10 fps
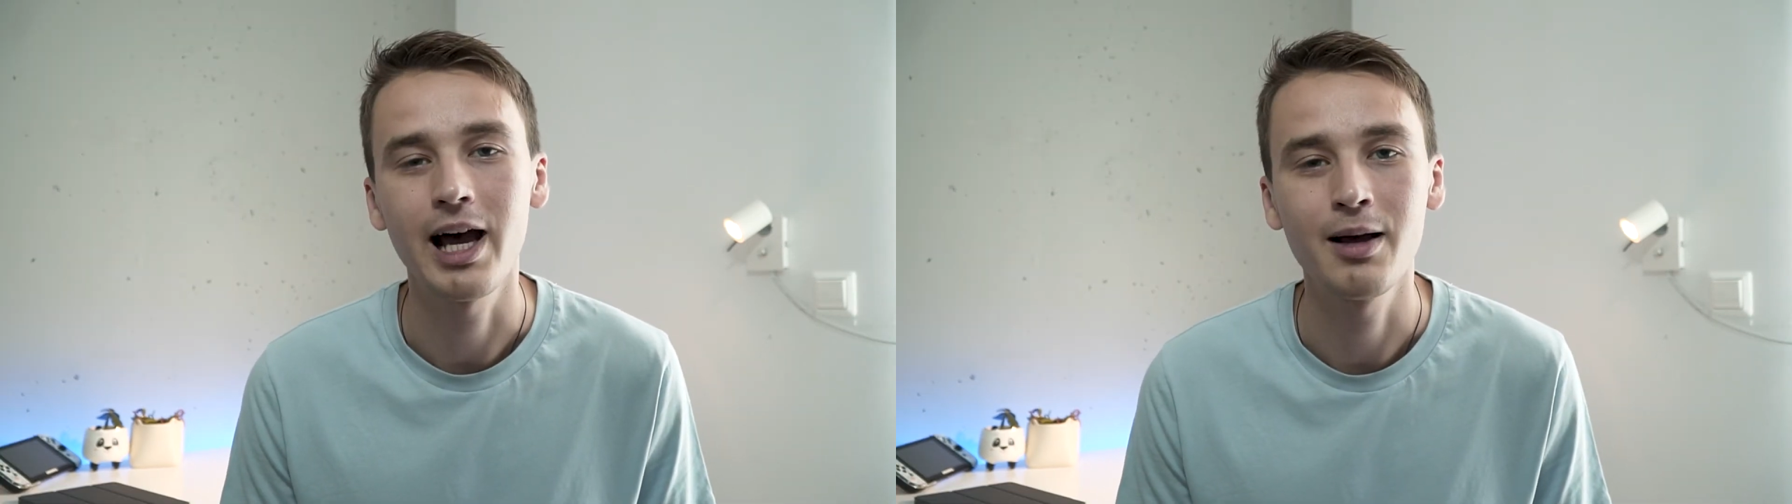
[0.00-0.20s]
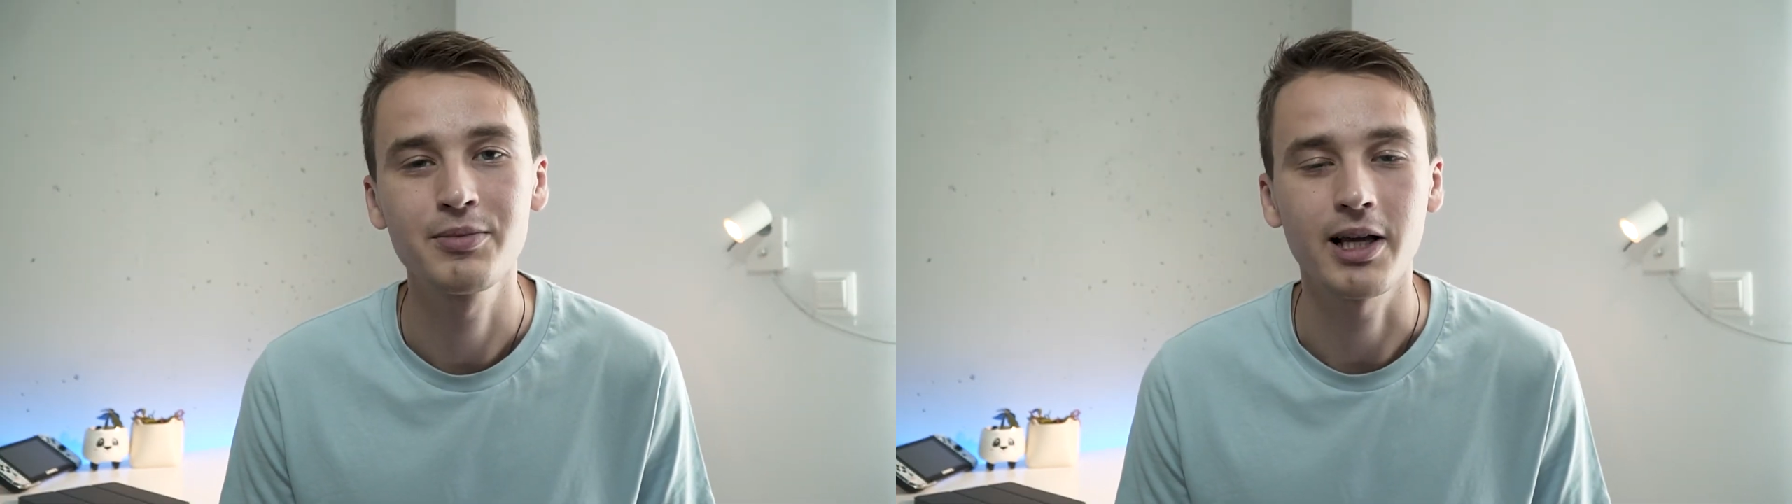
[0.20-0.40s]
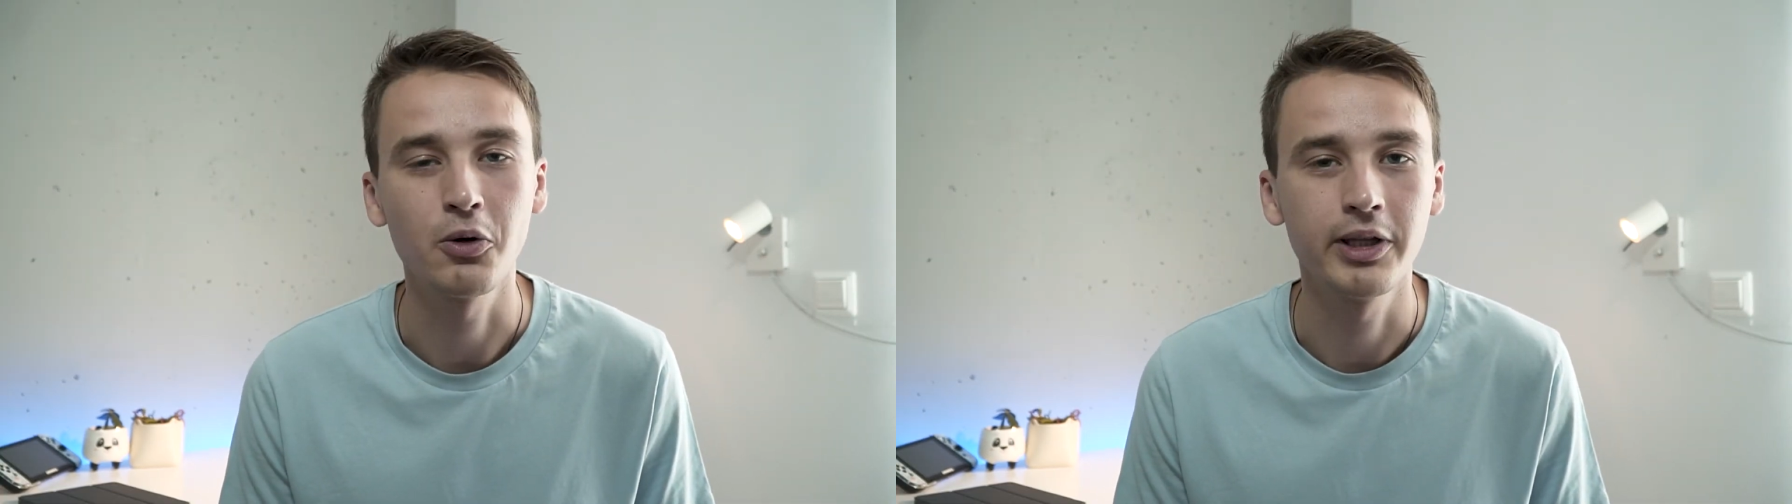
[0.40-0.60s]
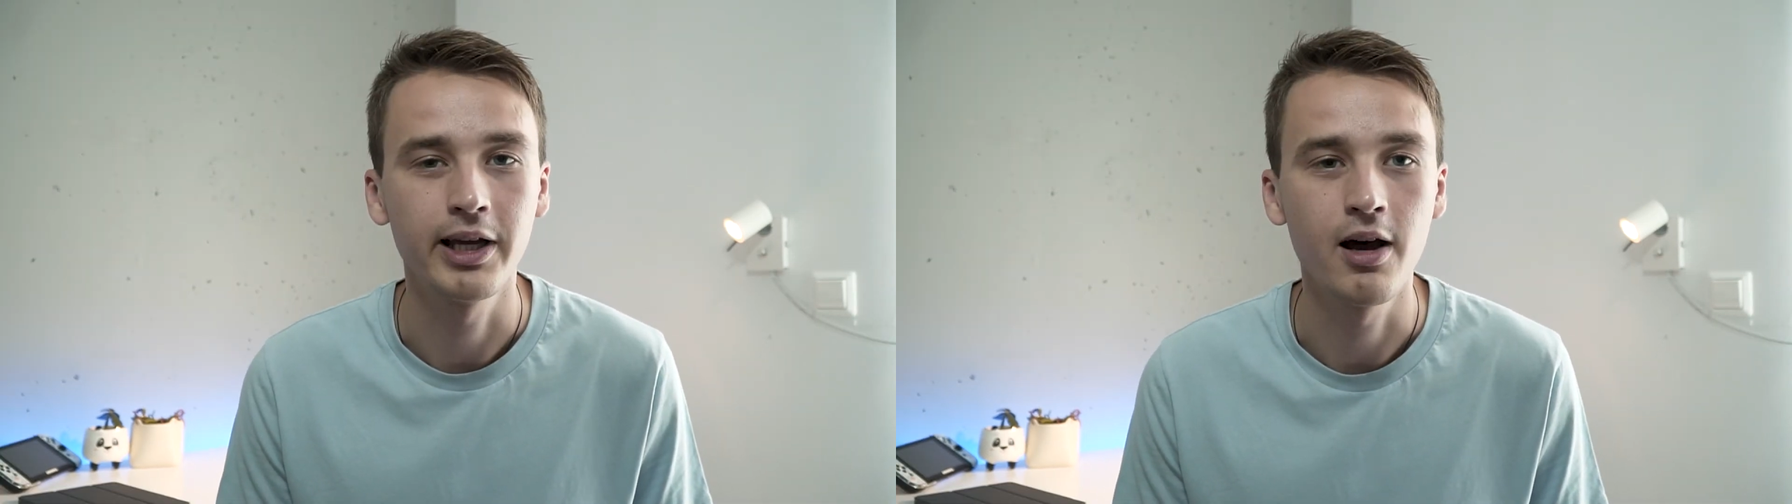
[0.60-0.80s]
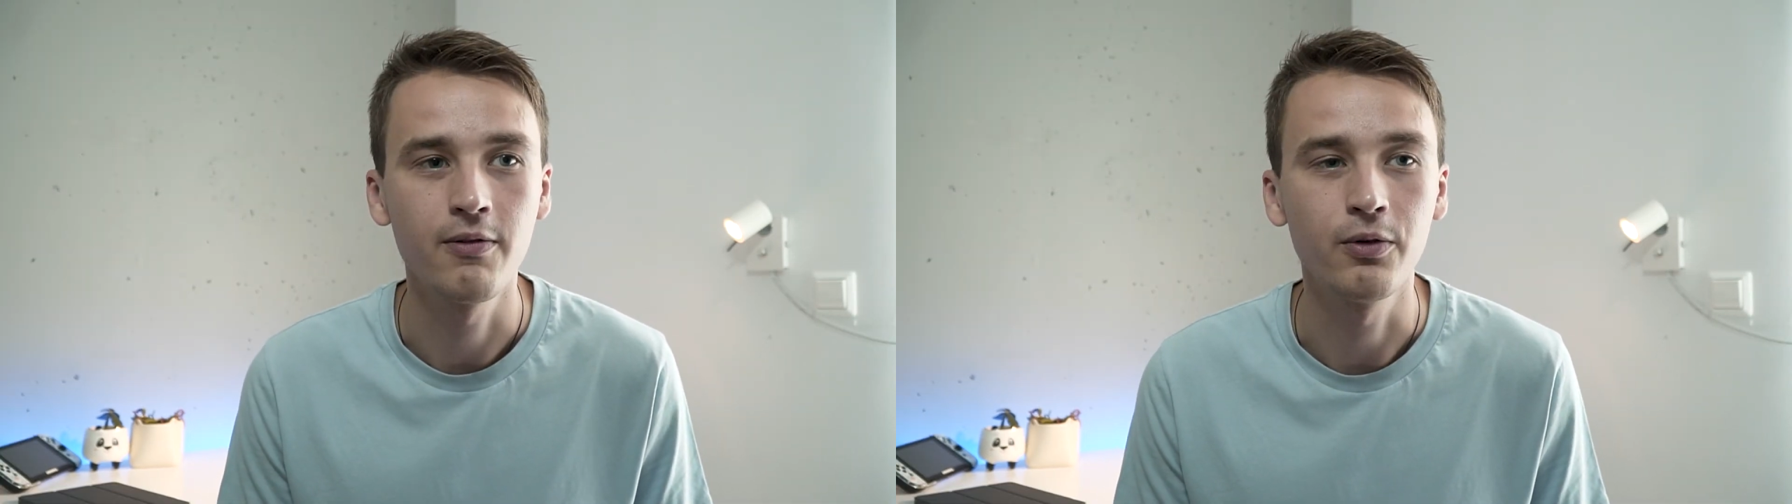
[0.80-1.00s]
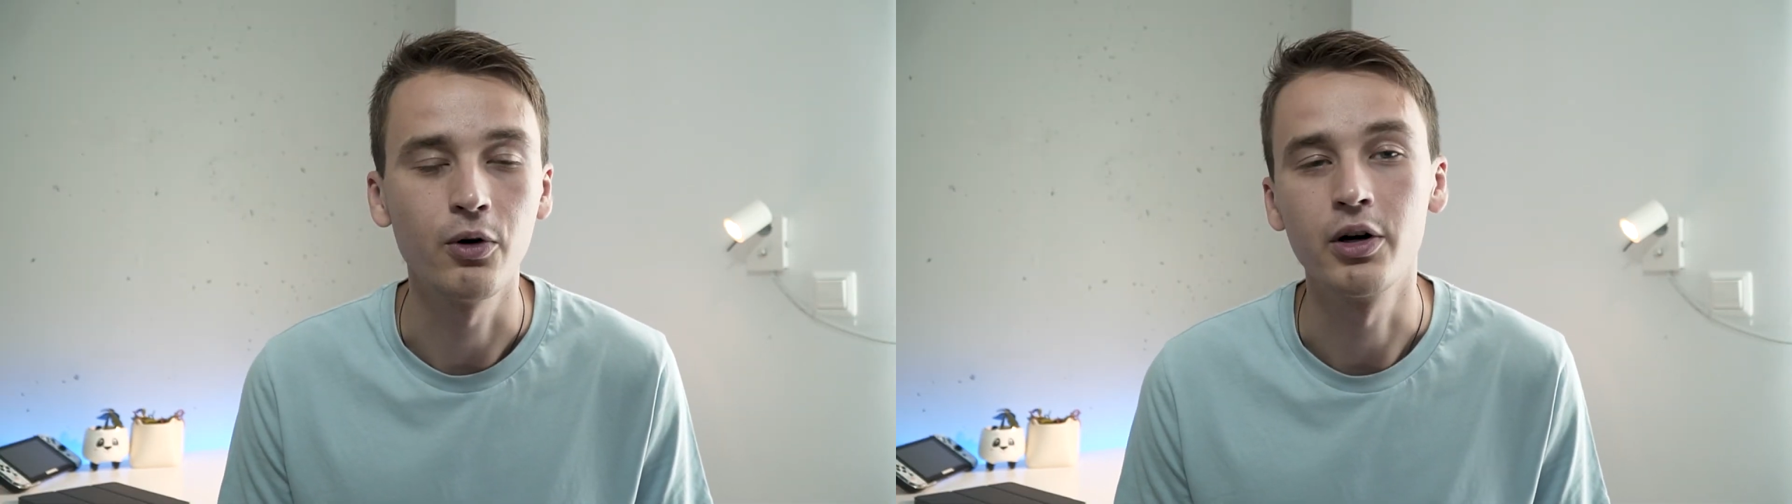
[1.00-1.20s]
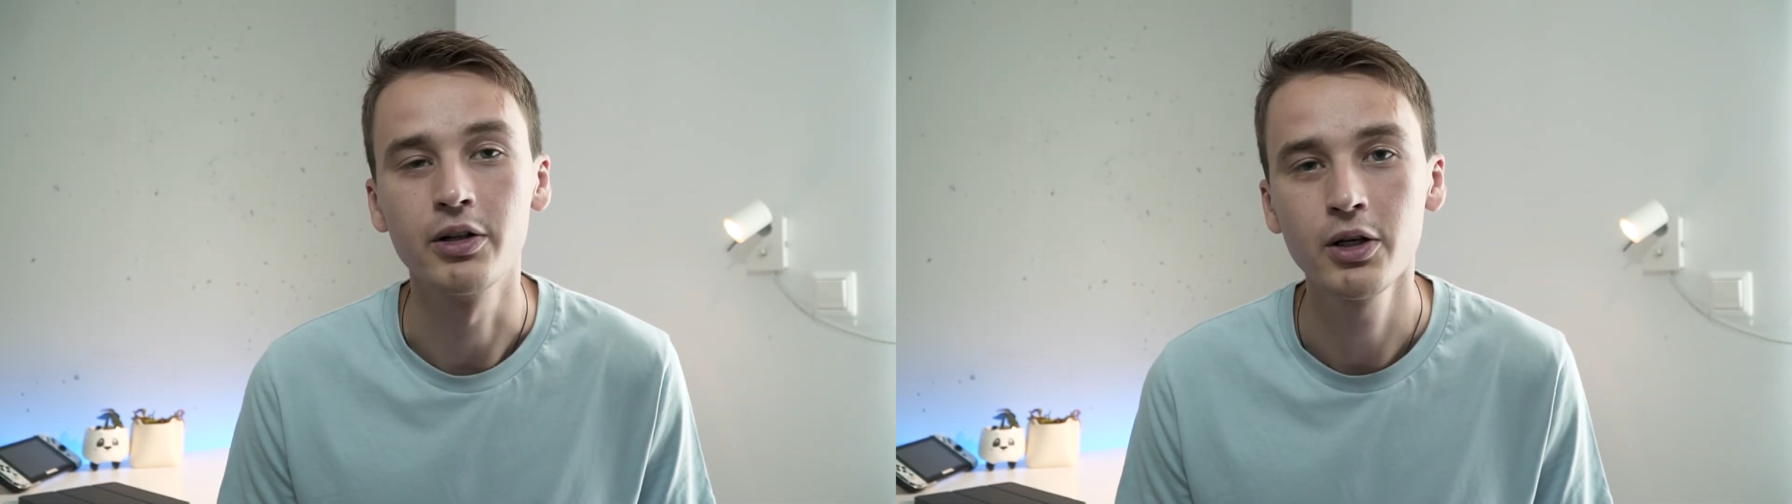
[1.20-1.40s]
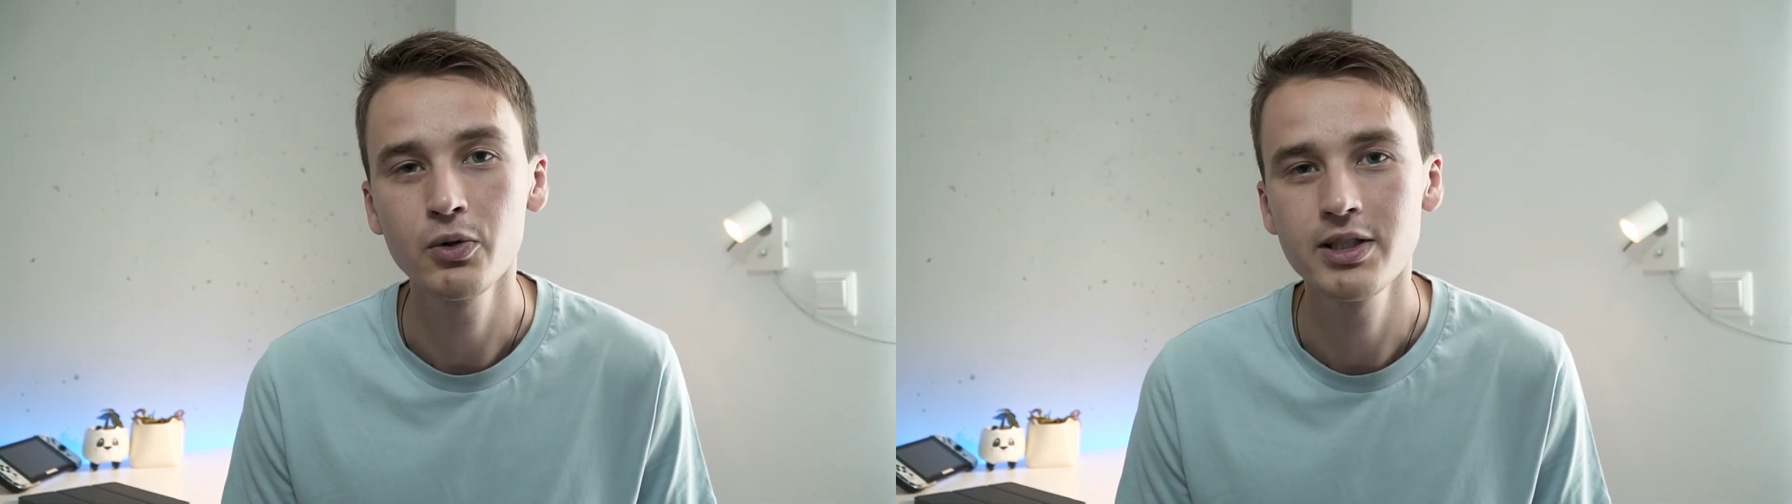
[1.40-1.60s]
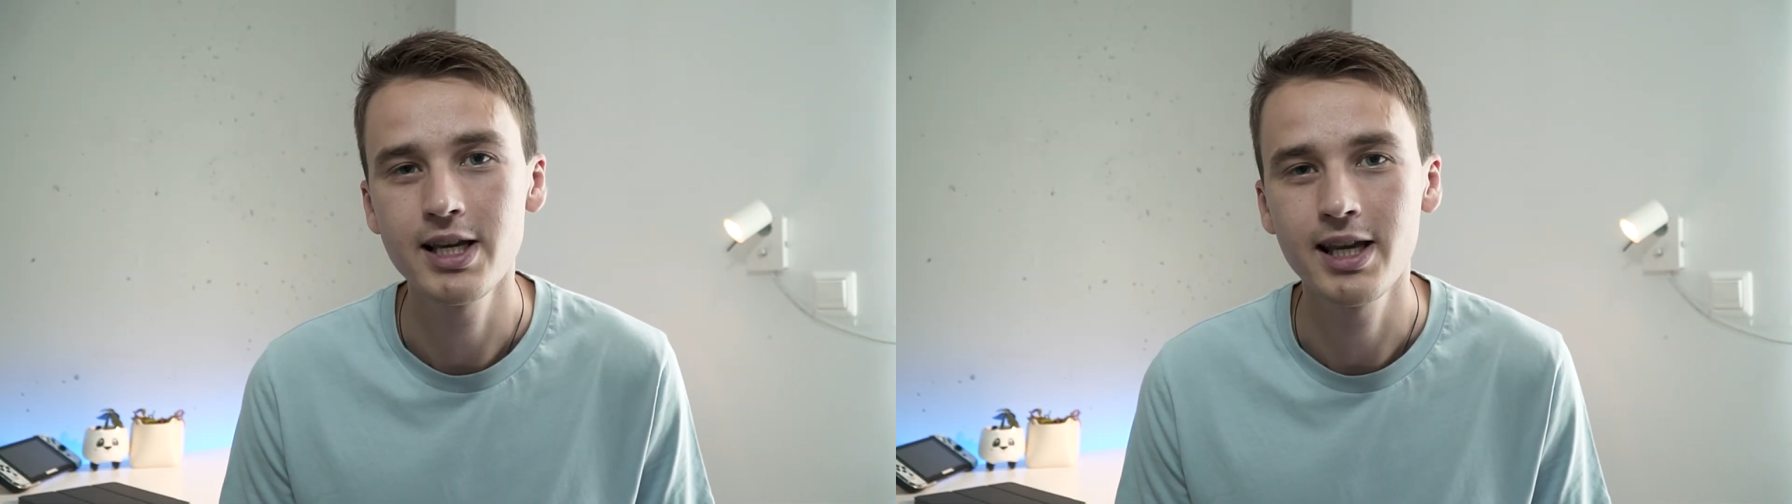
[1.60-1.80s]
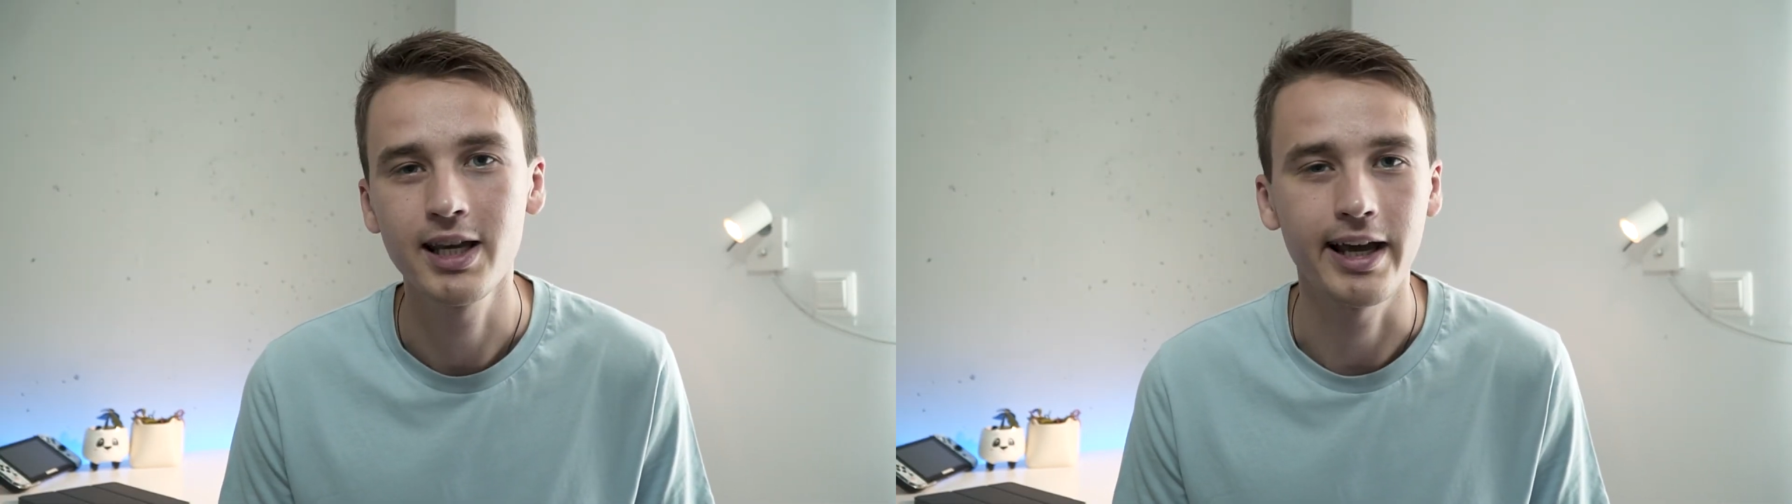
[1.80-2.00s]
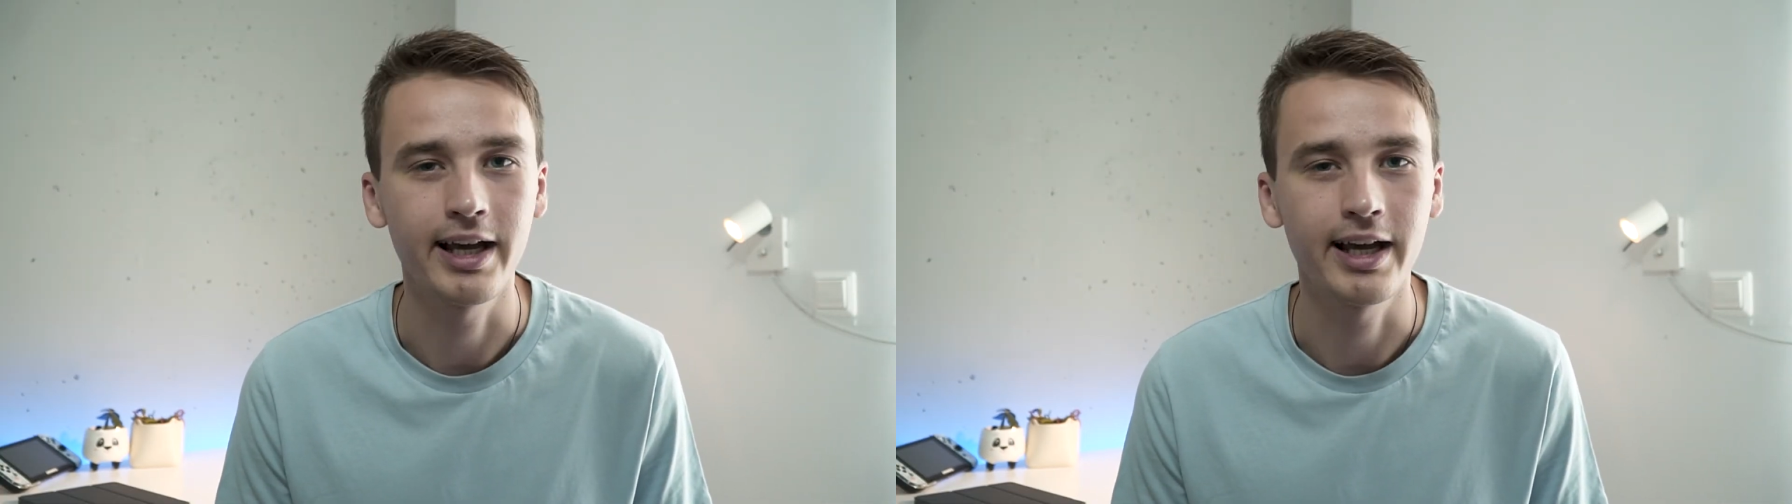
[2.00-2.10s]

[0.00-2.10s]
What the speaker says: apps out there for note-taking